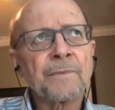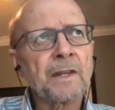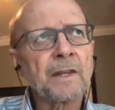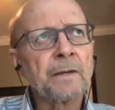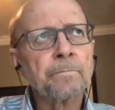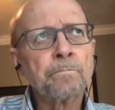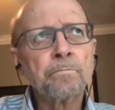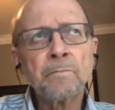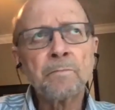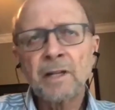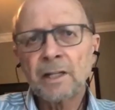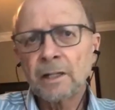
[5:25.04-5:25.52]

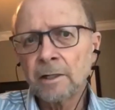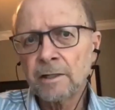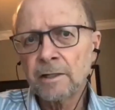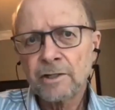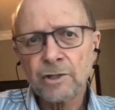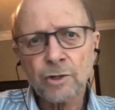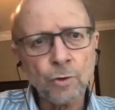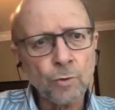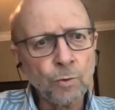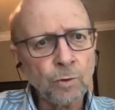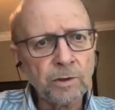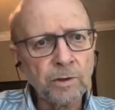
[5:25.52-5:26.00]
middle
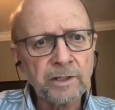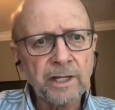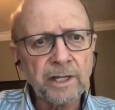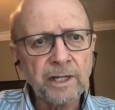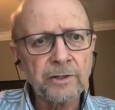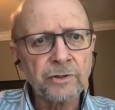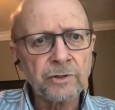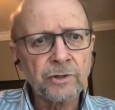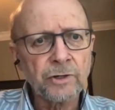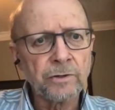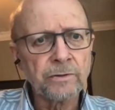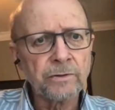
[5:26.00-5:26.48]
school
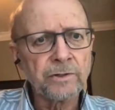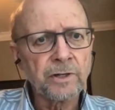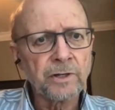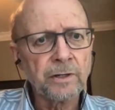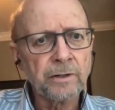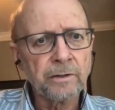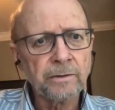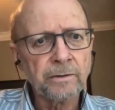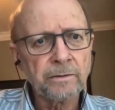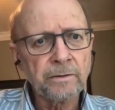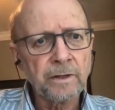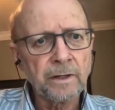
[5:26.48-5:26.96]
teachers,
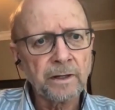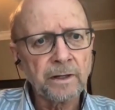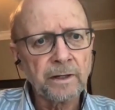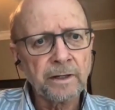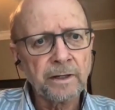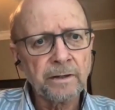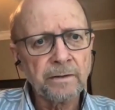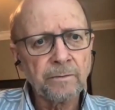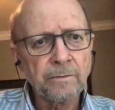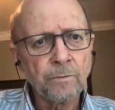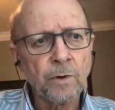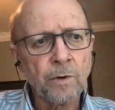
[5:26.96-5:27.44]

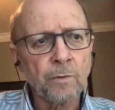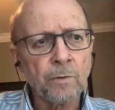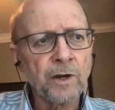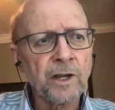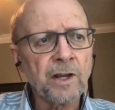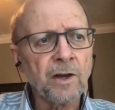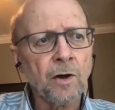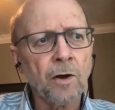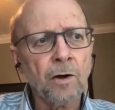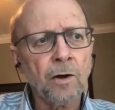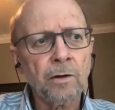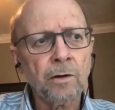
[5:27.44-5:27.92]
what we
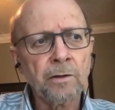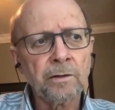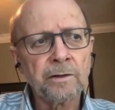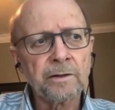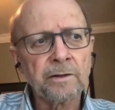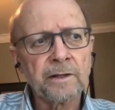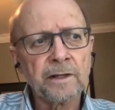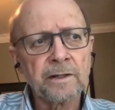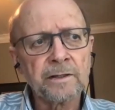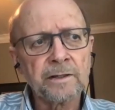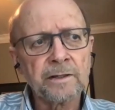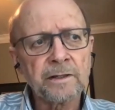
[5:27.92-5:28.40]
call
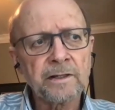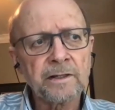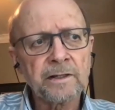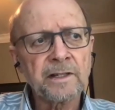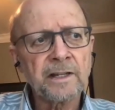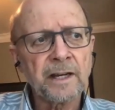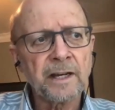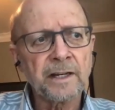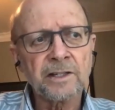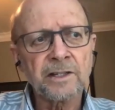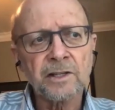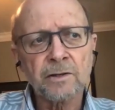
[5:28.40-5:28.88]
the
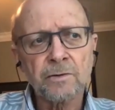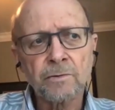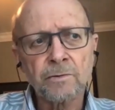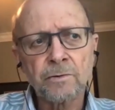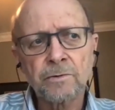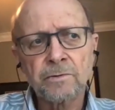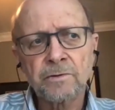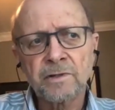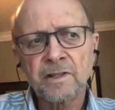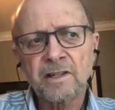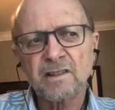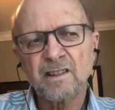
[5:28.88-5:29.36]
6th
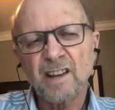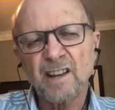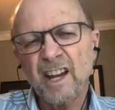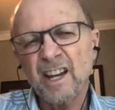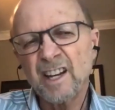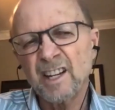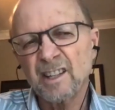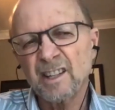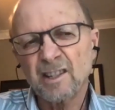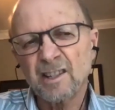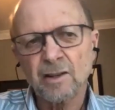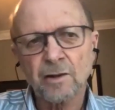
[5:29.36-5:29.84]
through
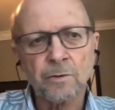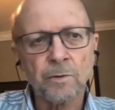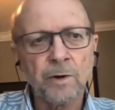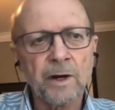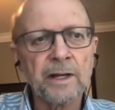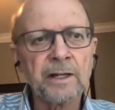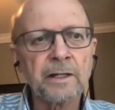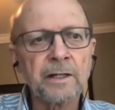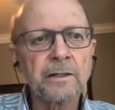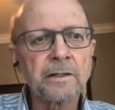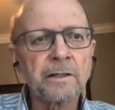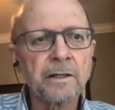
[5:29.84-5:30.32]
8th
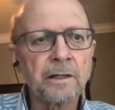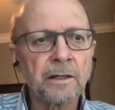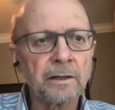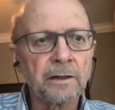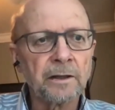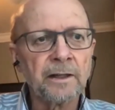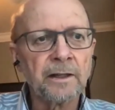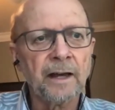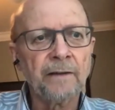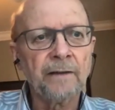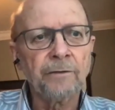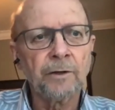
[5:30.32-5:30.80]
grade
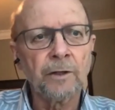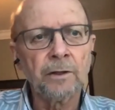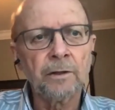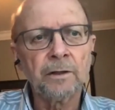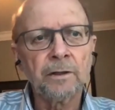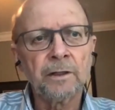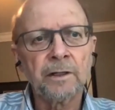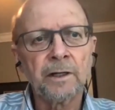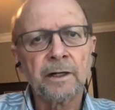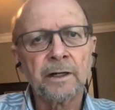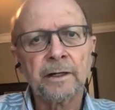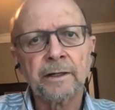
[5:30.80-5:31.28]

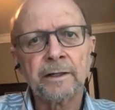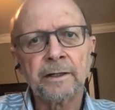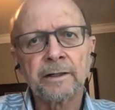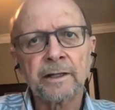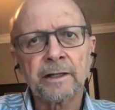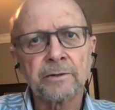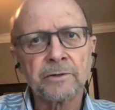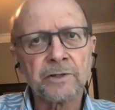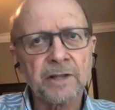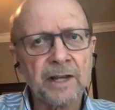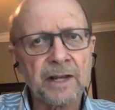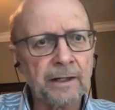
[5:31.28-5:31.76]
level.
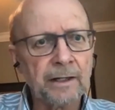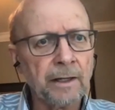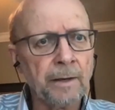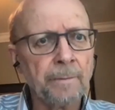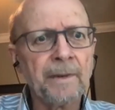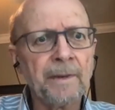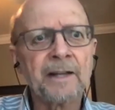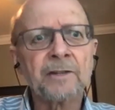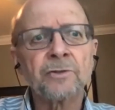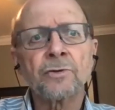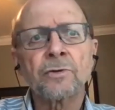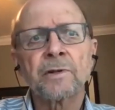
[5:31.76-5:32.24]
There's
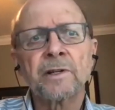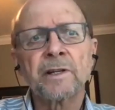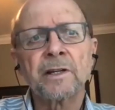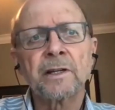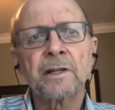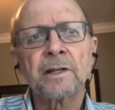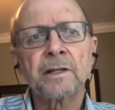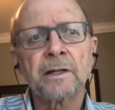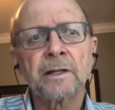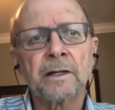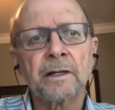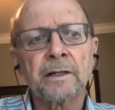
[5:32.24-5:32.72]

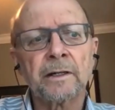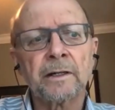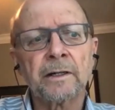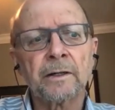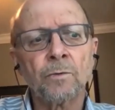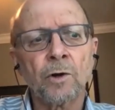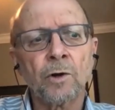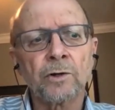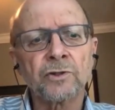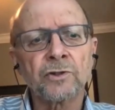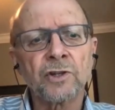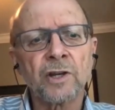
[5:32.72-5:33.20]
elementary
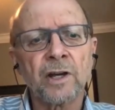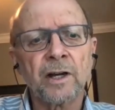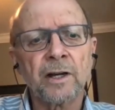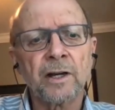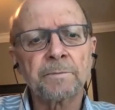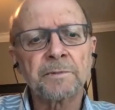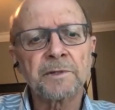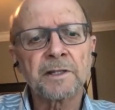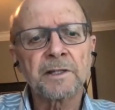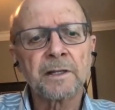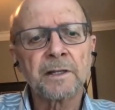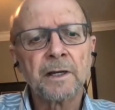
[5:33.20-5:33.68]

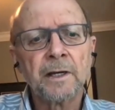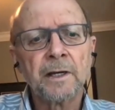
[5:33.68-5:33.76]
workshops.